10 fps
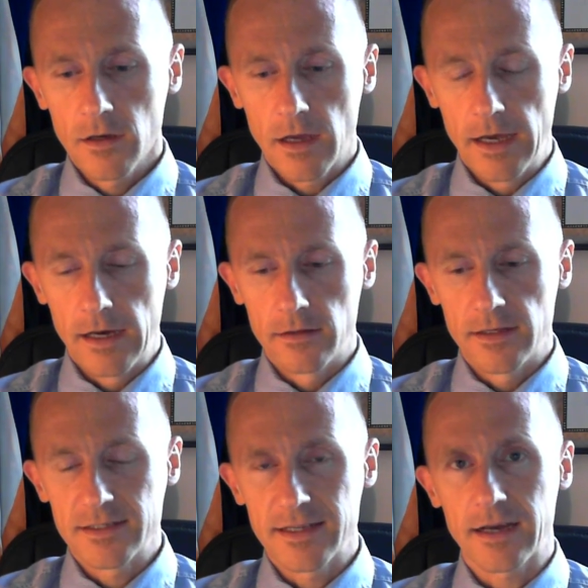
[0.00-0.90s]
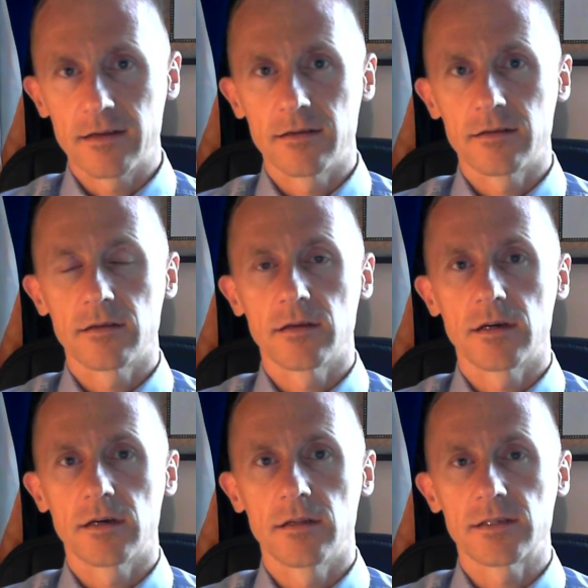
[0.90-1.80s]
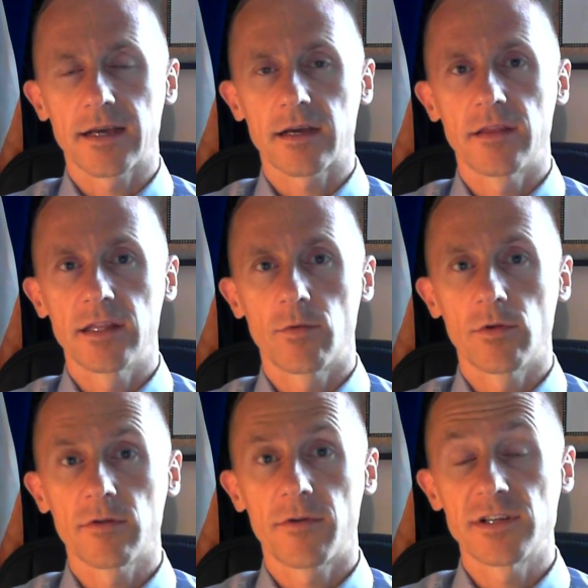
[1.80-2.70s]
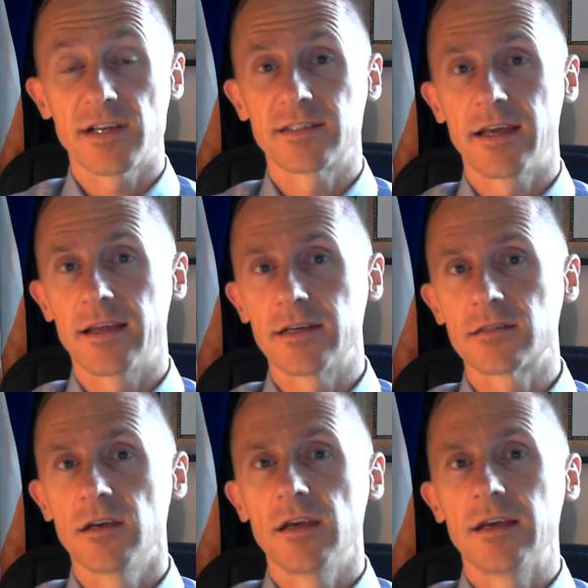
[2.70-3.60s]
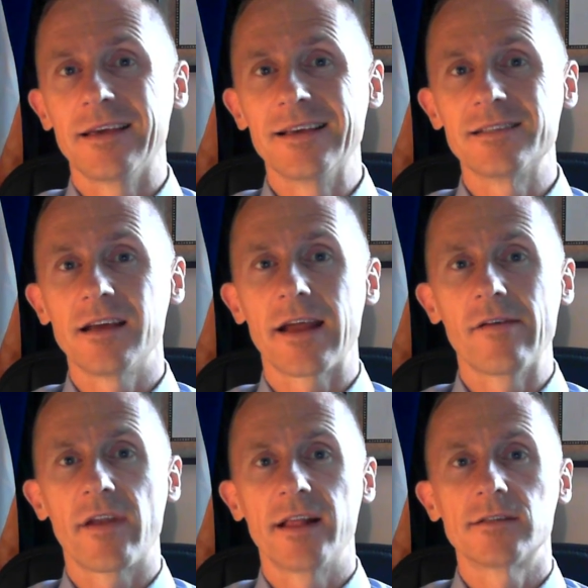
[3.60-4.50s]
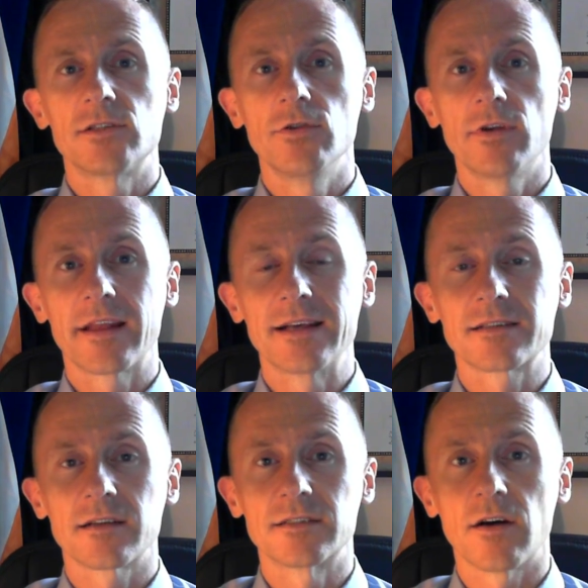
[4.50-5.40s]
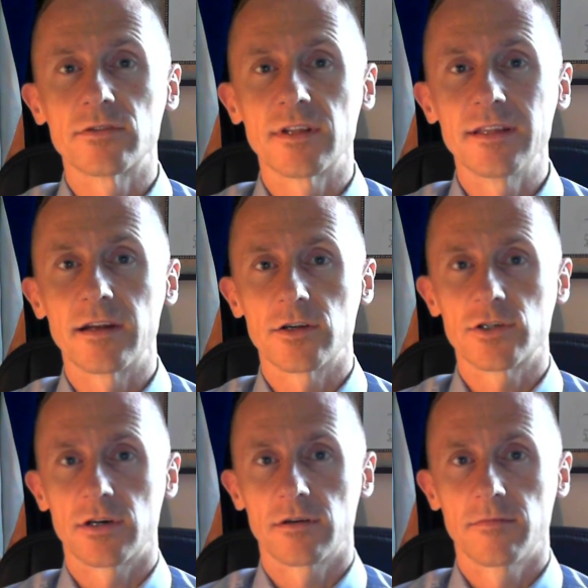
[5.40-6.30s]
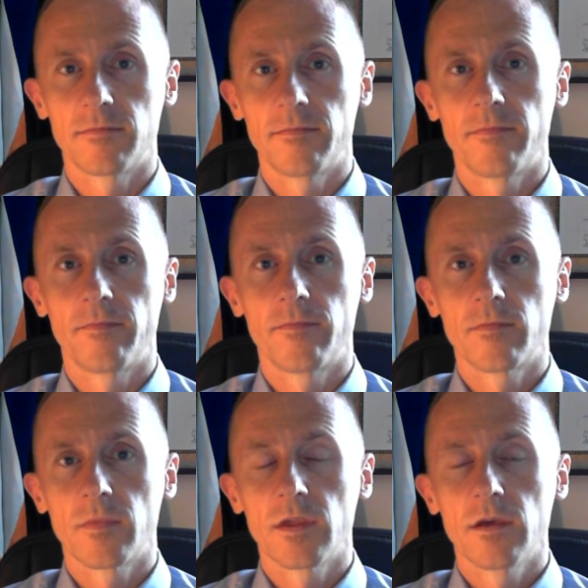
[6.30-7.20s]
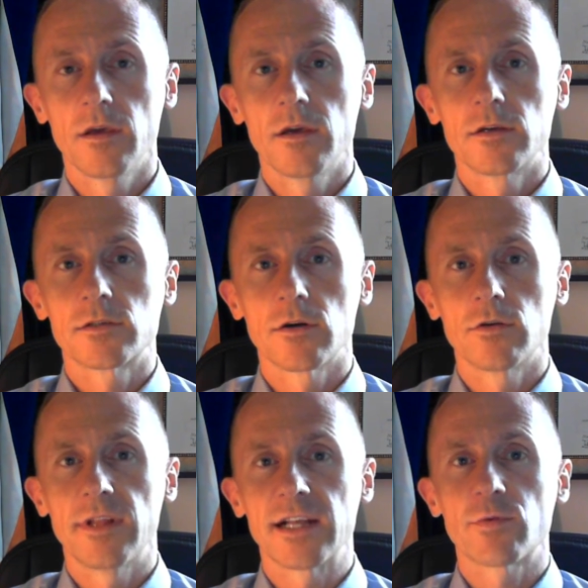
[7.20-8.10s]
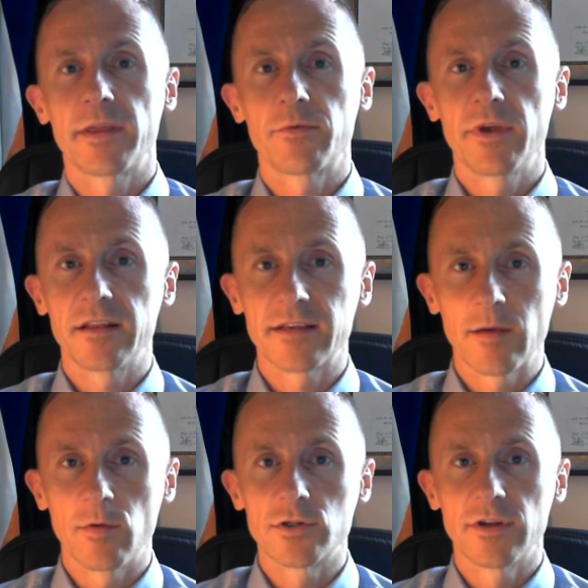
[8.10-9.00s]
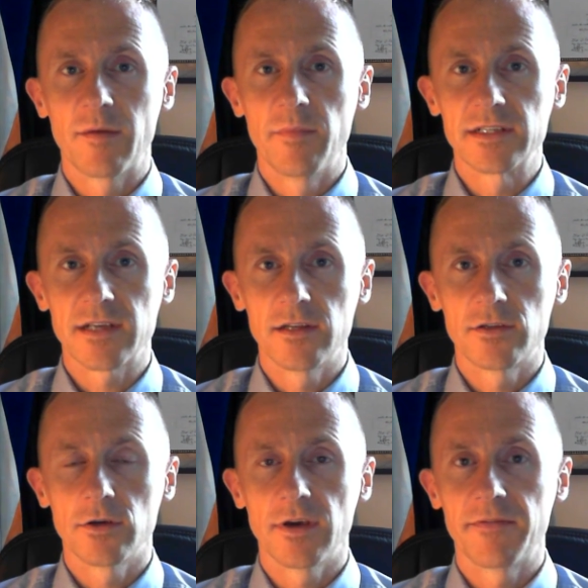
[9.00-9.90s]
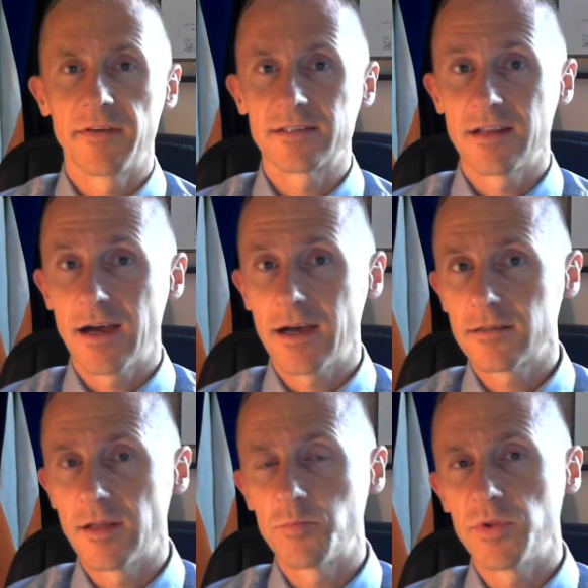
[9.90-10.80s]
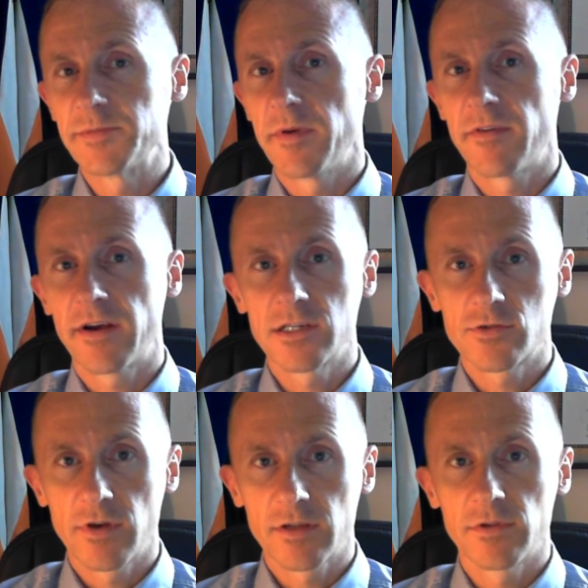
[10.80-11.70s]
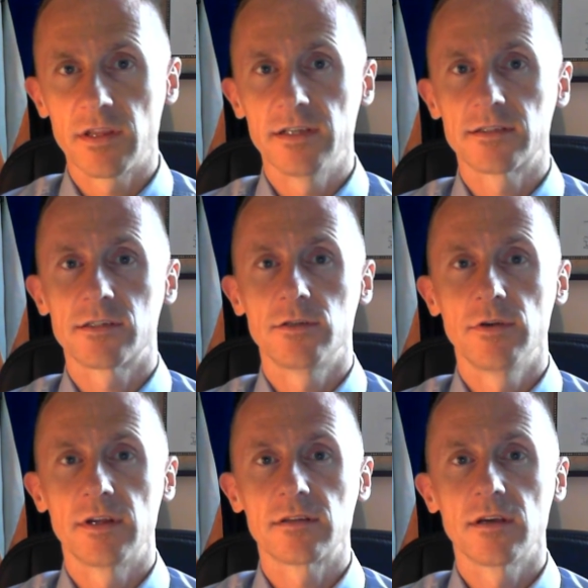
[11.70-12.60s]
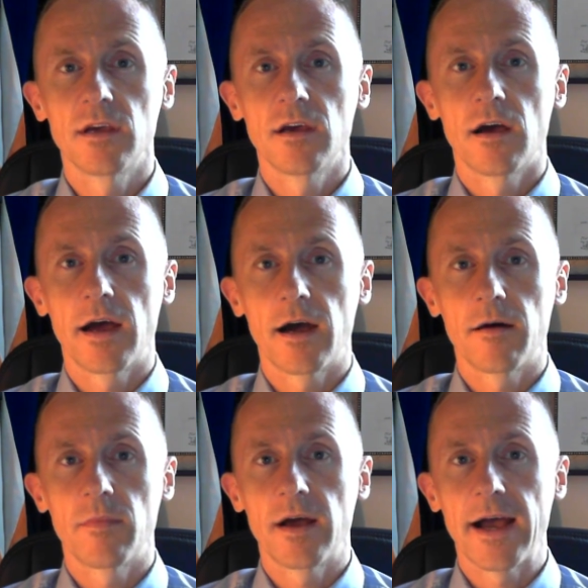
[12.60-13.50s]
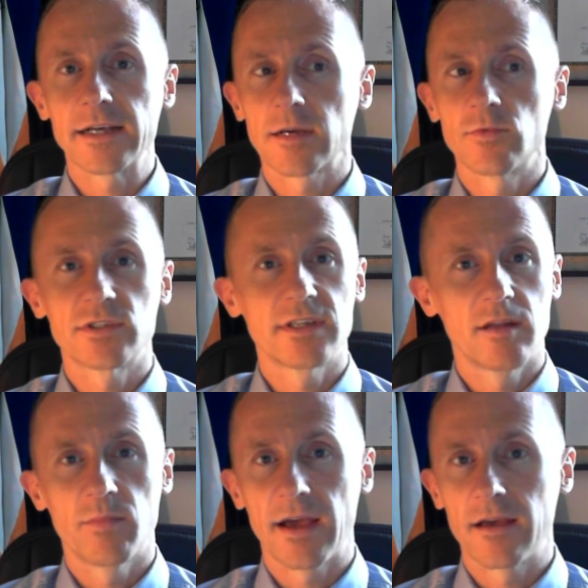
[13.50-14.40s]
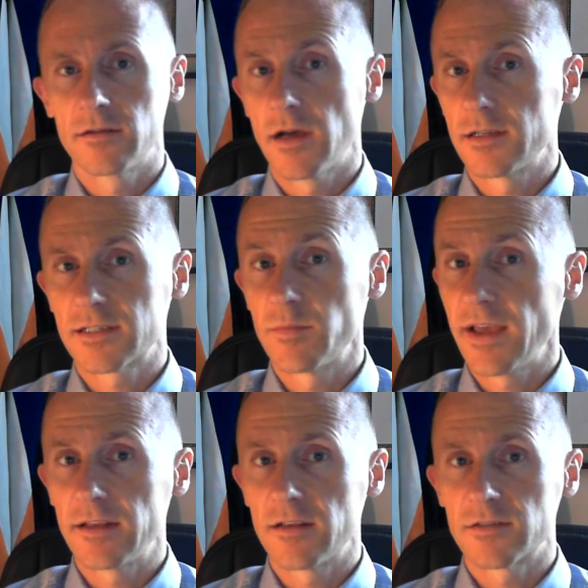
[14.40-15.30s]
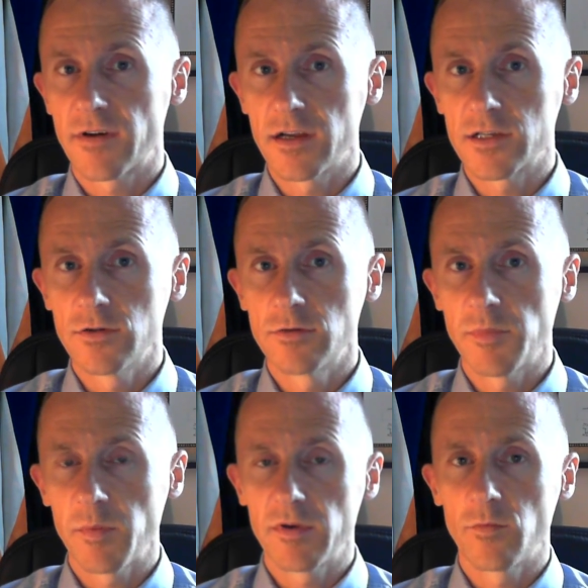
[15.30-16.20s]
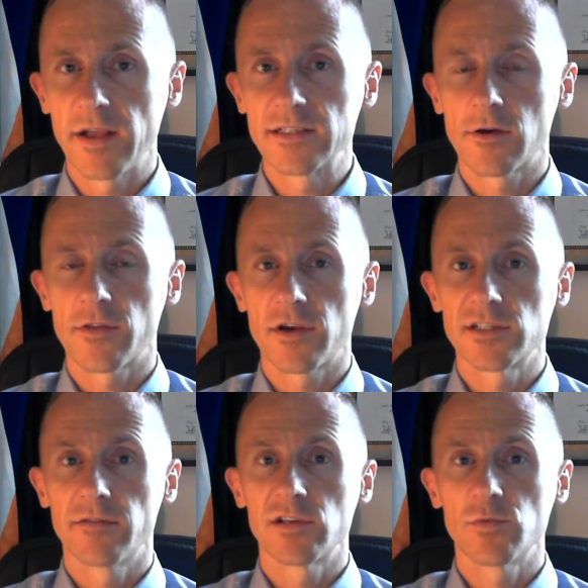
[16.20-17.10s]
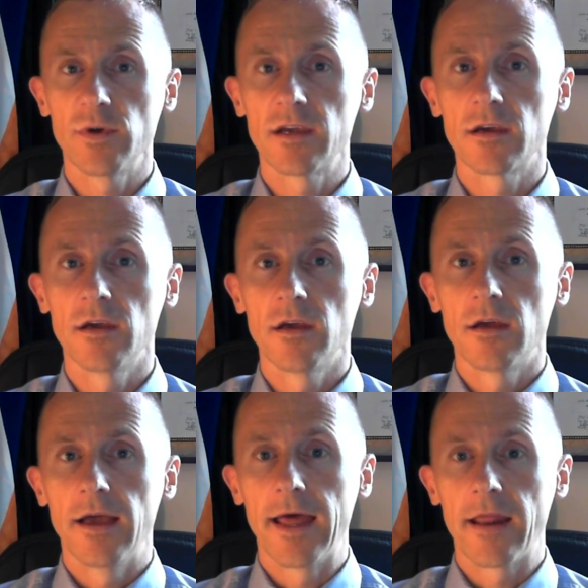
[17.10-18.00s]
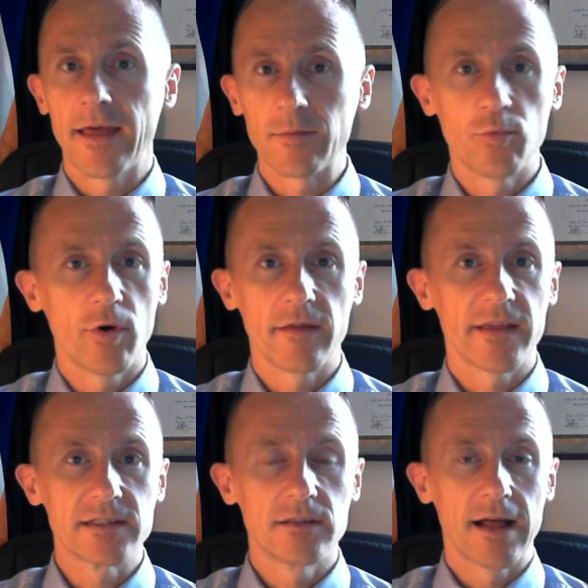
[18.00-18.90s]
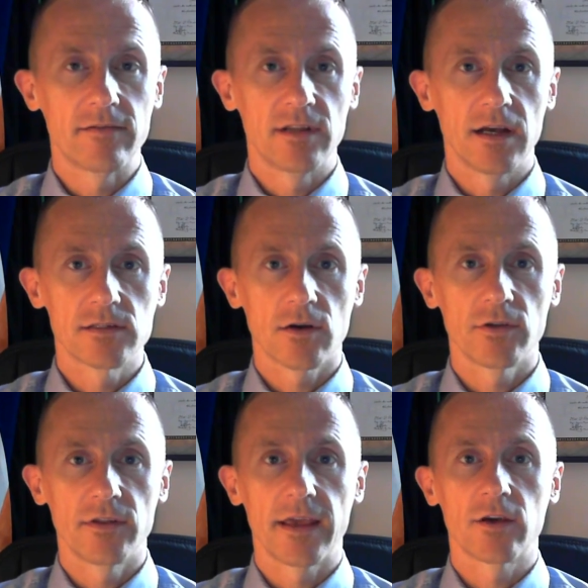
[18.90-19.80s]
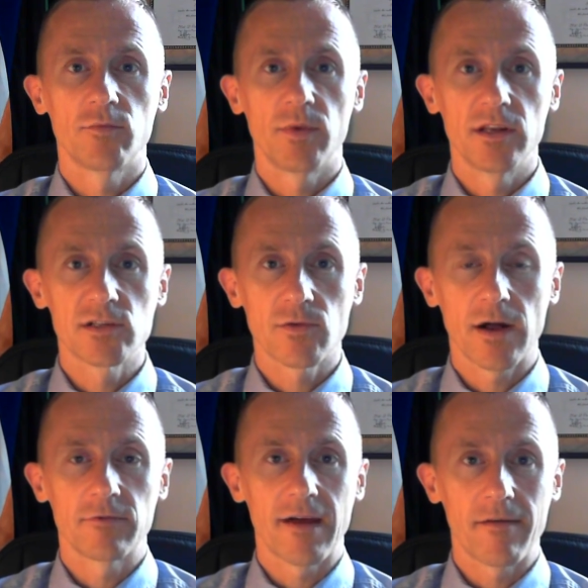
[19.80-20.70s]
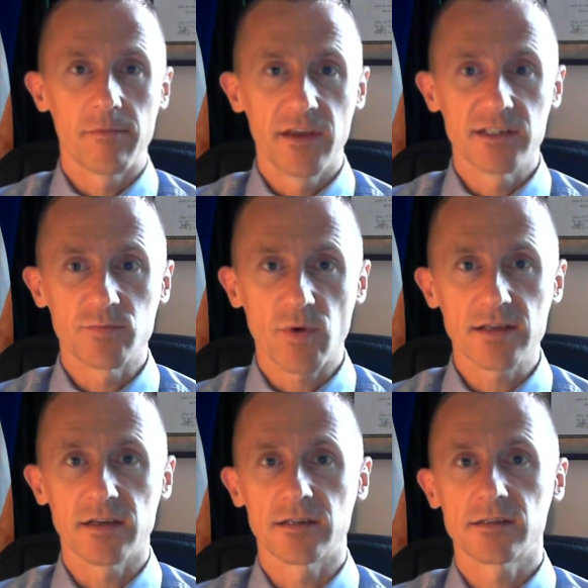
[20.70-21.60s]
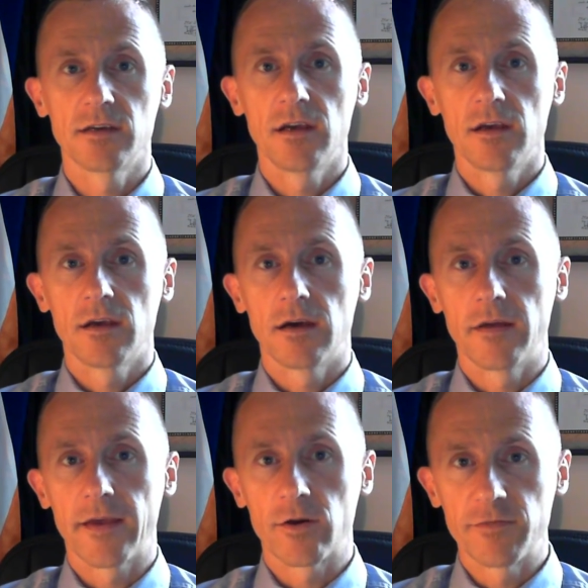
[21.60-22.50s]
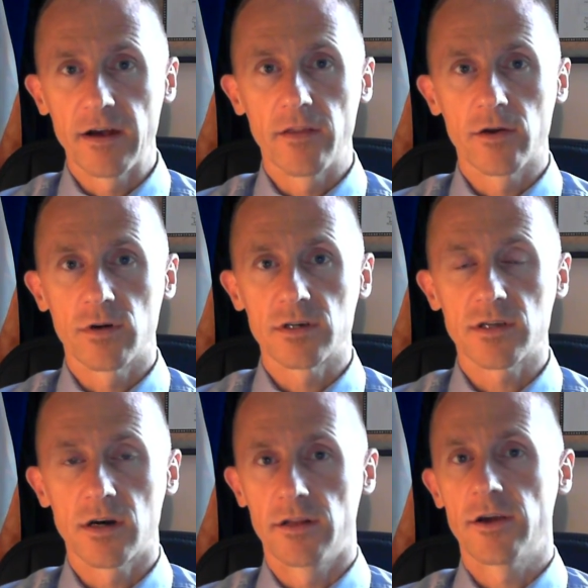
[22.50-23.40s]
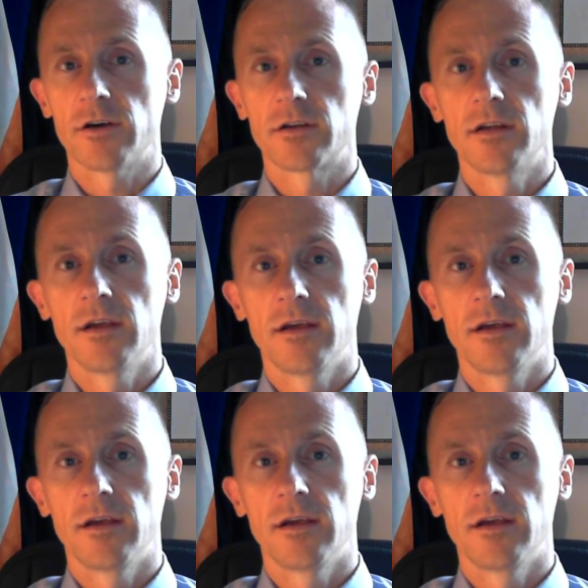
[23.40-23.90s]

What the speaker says: The second thing that we're looking for, as I said, is there evidence the student has consulted literature? So that's why the reading table should have been sent to you. If it is not, then please be very strict with the thesis student. Ask them to send it by some date that's very soon, maybe Wednesday or Thursday of this week. And at that point, if they still haven't done so, then they could be disqualified from the thesis process. They could fail the course early on.